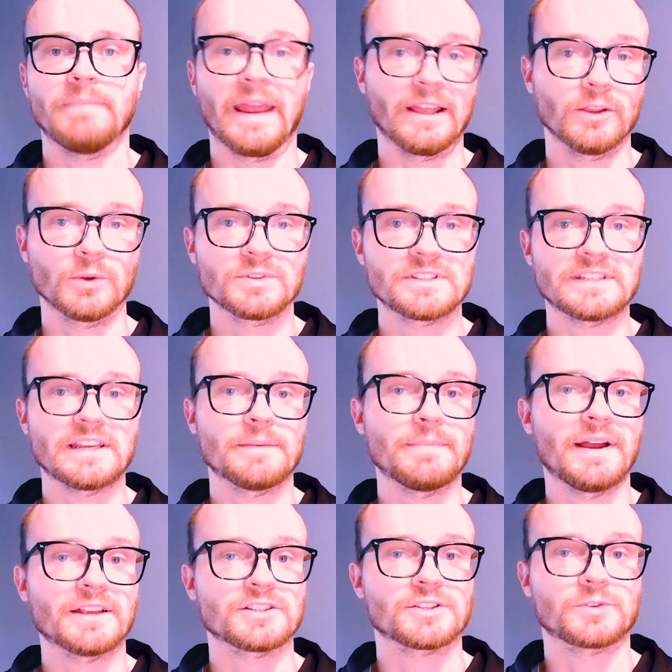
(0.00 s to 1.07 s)
Payload
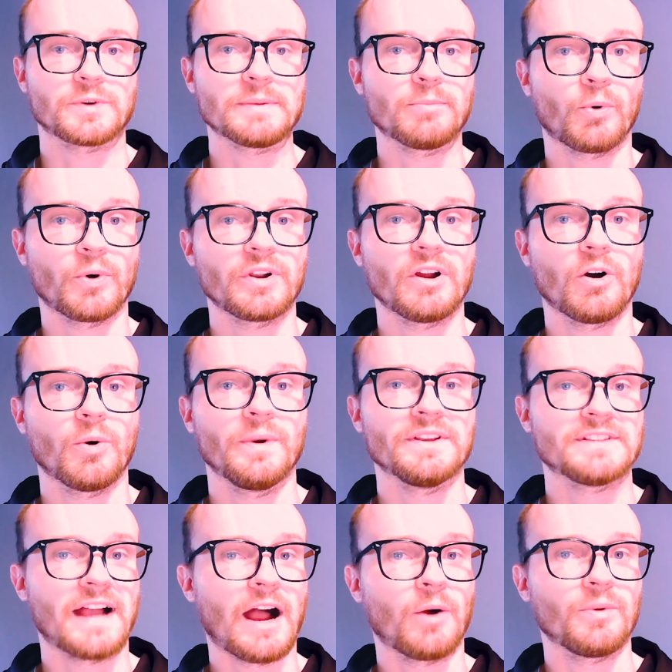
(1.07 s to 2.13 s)
CMS 3.0
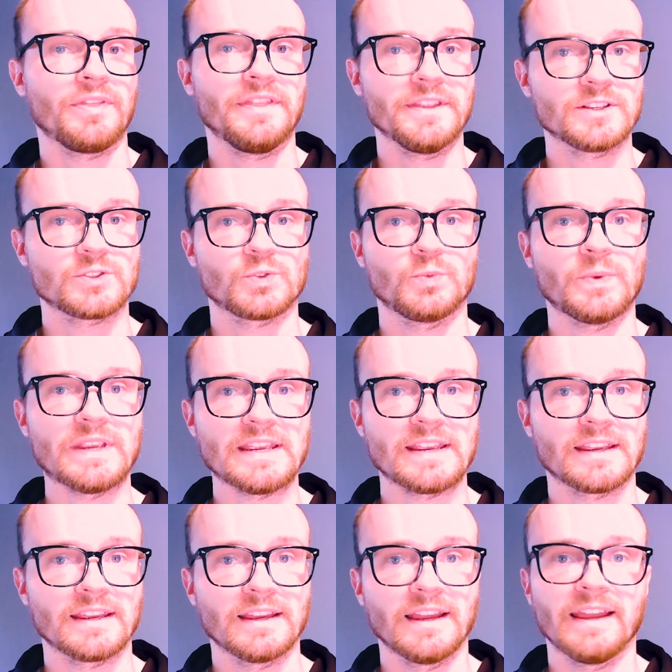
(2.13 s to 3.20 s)
is out this
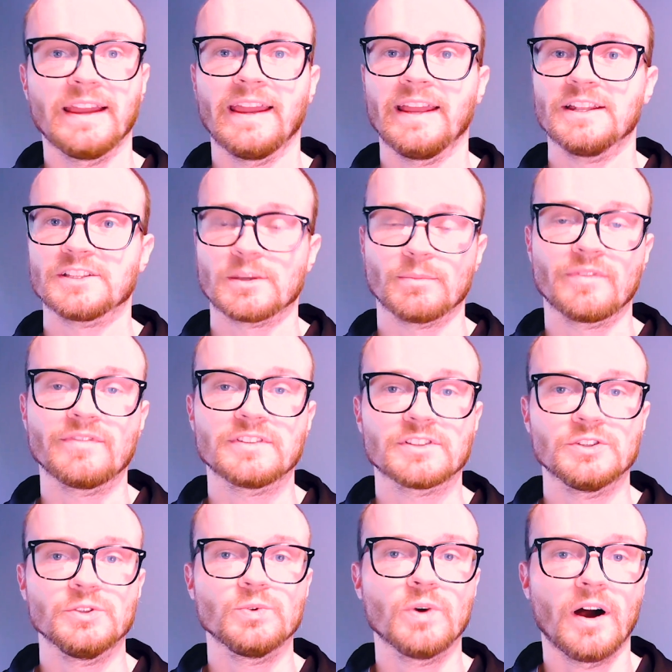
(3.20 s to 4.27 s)
week, and some of its
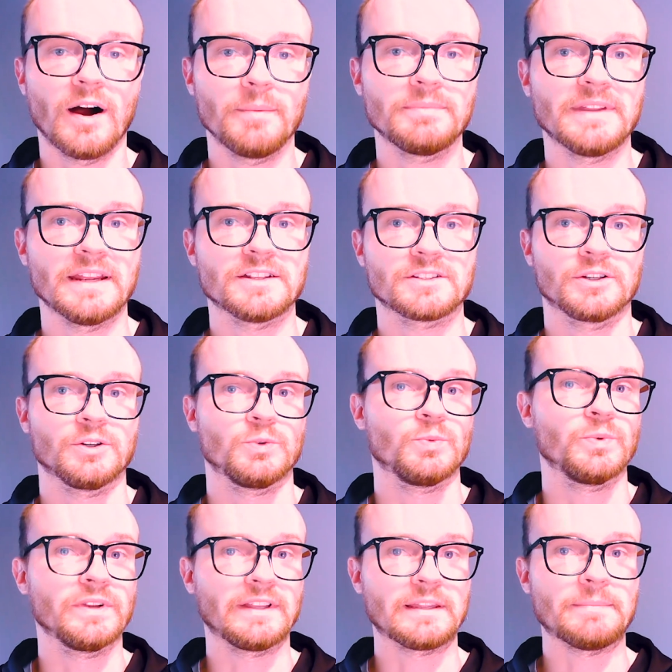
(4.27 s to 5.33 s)
new updates
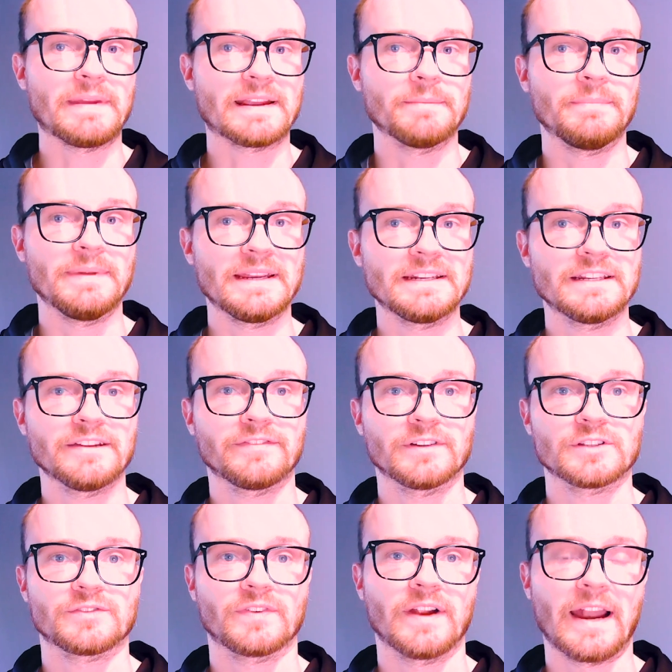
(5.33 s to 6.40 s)
could really make a big
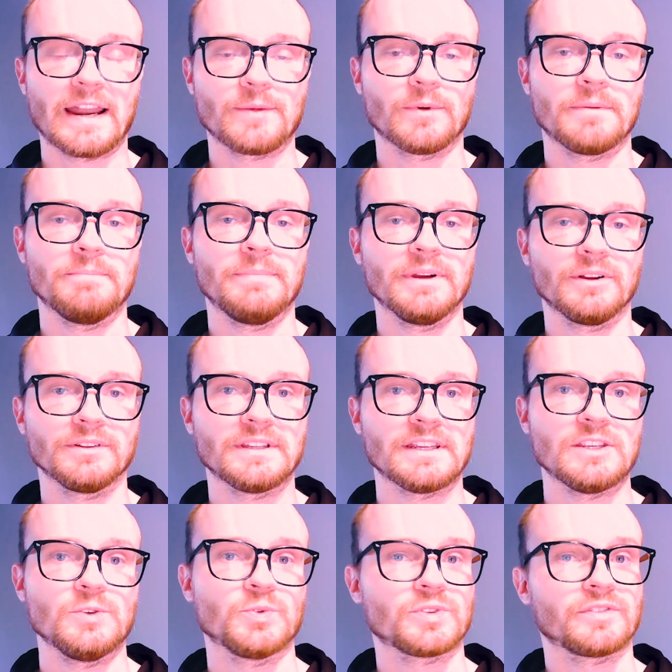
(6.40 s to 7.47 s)
difference for anyone
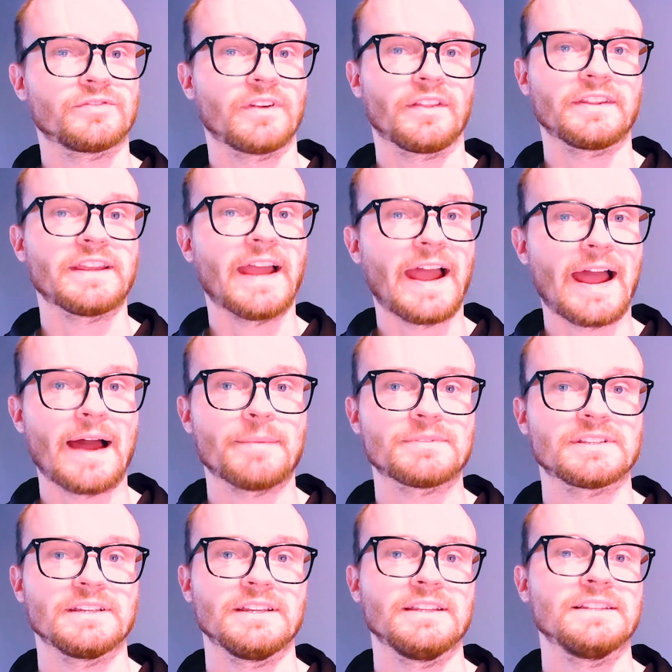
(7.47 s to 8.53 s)
building user-friendly
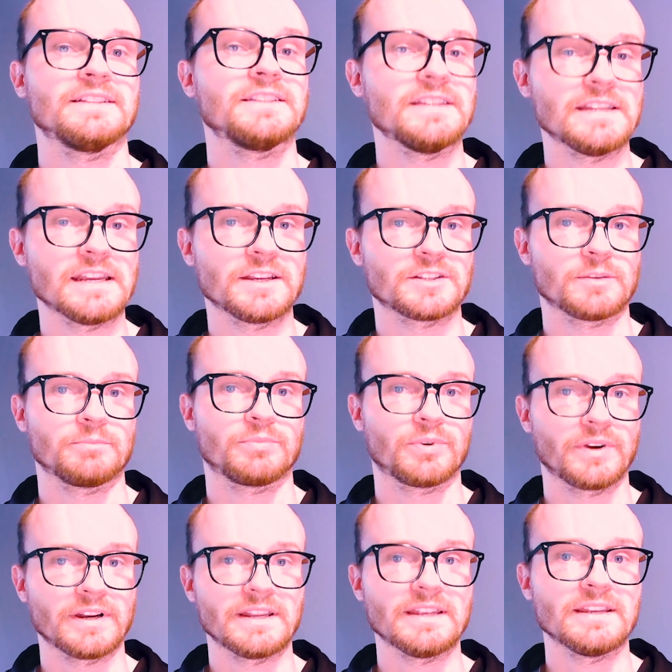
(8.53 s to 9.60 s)
apps and seeking some
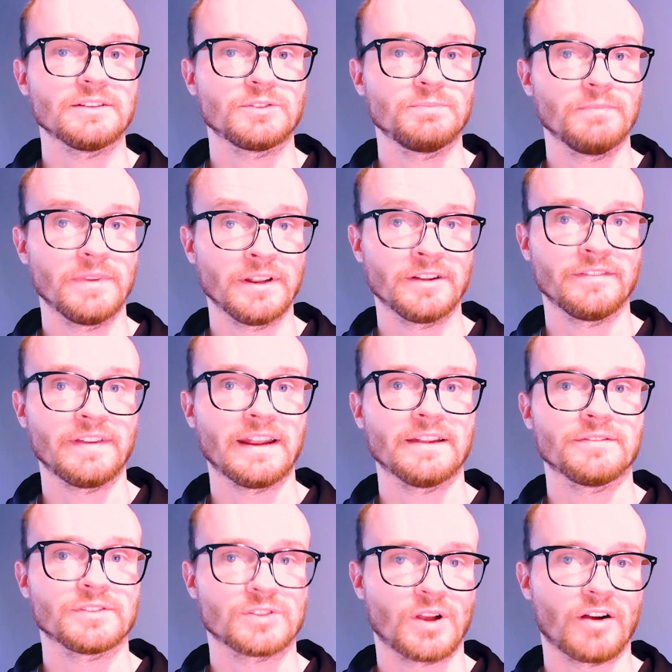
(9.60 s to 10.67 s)
pretty
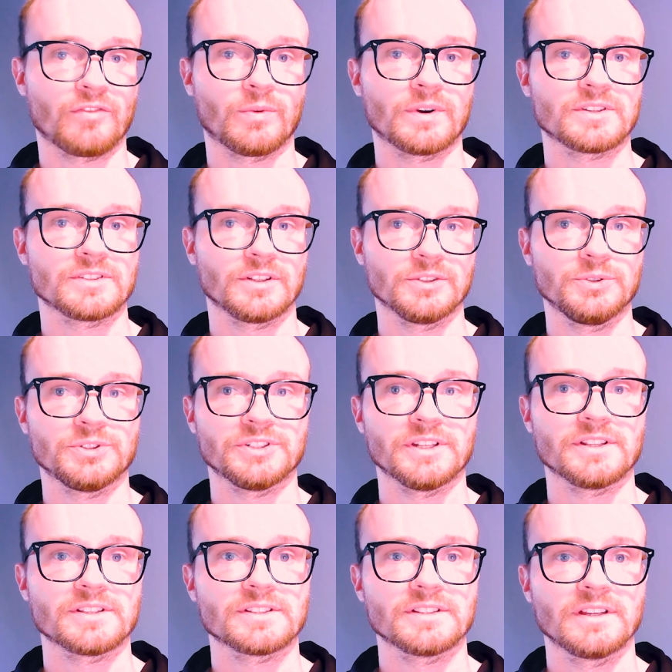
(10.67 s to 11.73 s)
innovative software
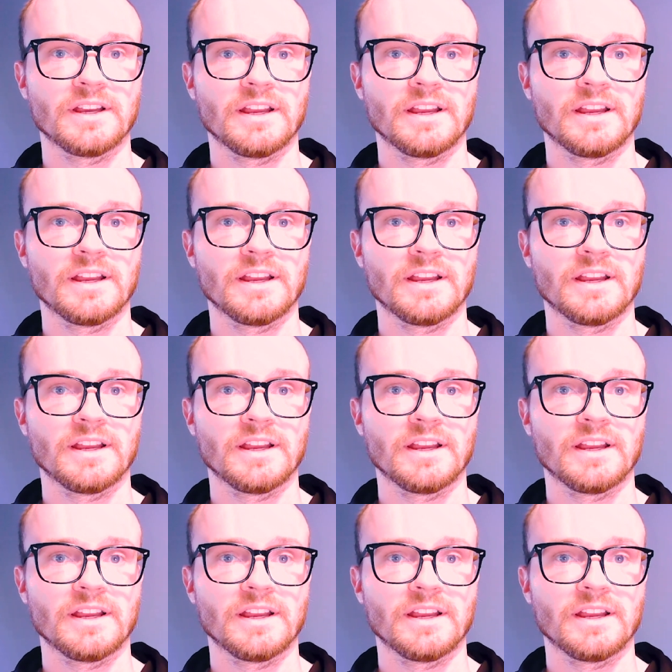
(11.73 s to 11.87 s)
solutions.